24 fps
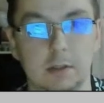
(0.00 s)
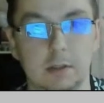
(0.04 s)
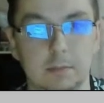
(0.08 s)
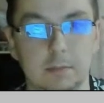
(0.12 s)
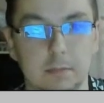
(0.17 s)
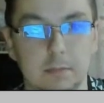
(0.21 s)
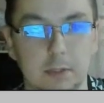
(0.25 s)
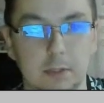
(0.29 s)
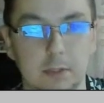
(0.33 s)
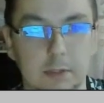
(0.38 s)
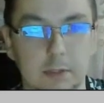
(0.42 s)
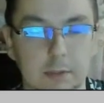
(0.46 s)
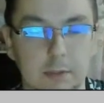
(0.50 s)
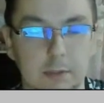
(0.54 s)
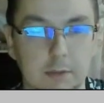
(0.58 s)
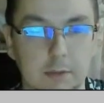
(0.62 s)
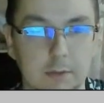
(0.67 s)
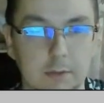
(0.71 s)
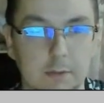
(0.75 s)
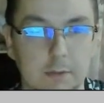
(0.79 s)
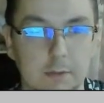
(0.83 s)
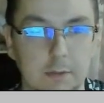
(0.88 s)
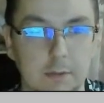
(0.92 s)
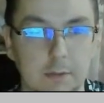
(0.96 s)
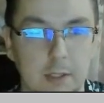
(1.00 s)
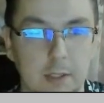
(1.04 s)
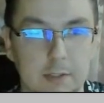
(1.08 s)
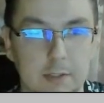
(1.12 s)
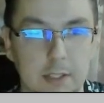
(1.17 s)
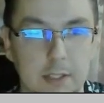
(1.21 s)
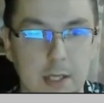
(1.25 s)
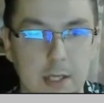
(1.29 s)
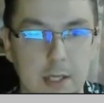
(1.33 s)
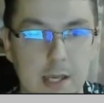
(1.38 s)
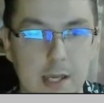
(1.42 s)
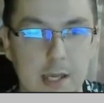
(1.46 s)
but at
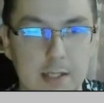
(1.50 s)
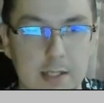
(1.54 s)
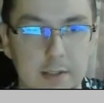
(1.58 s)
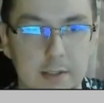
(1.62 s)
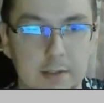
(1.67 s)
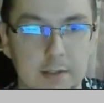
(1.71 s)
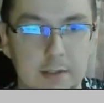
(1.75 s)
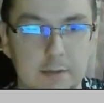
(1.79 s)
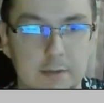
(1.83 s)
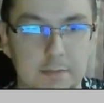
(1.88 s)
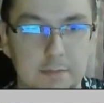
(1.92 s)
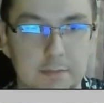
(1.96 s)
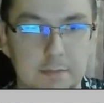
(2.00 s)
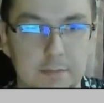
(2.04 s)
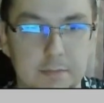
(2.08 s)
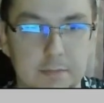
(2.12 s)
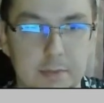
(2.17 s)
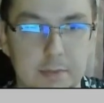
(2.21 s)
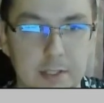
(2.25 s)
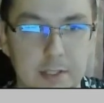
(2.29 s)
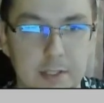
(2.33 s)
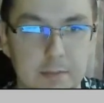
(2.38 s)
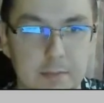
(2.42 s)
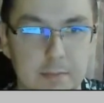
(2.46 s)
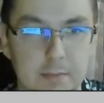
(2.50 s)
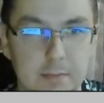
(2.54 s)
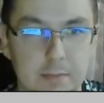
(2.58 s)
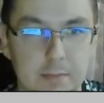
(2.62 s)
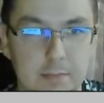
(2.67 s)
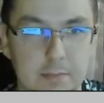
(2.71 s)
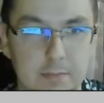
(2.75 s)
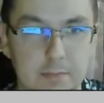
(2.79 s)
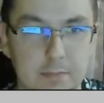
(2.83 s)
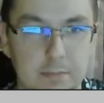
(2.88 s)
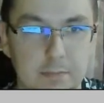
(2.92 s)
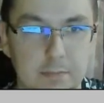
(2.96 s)
the end
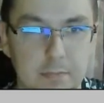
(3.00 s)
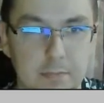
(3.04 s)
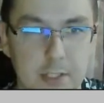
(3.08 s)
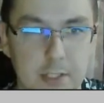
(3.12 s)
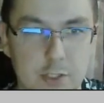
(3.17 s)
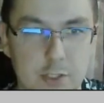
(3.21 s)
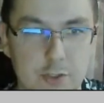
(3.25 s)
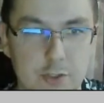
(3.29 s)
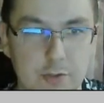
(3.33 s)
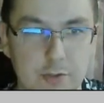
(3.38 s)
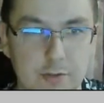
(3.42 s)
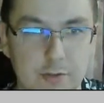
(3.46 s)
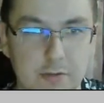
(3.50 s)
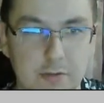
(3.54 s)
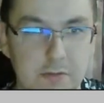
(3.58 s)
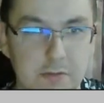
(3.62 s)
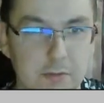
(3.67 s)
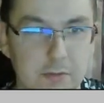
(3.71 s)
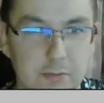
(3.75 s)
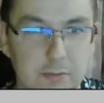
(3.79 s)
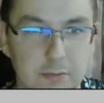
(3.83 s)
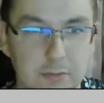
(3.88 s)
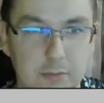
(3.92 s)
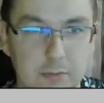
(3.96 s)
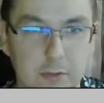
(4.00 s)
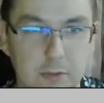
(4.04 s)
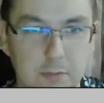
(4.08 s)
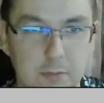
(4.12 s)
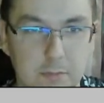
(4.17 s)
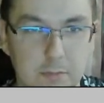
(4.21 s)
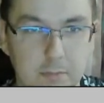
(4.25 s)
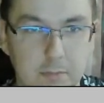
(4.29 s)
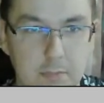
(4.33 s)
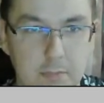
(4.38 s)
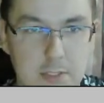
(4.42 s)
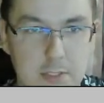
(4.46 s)
make sure you
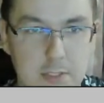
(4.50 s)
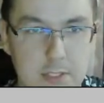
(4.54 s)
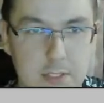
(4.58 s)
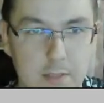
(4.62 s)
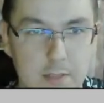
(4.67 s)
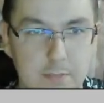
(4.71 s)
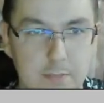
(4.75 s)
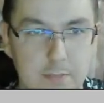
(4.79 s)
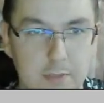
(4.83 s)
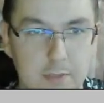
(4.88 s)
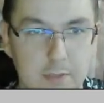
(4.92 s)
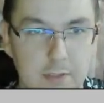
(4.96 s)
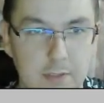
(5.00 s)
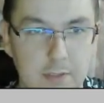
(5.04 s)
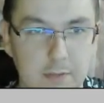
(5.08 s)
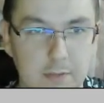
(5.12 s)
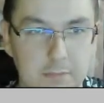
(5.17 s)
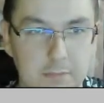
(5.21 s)
don't mess up like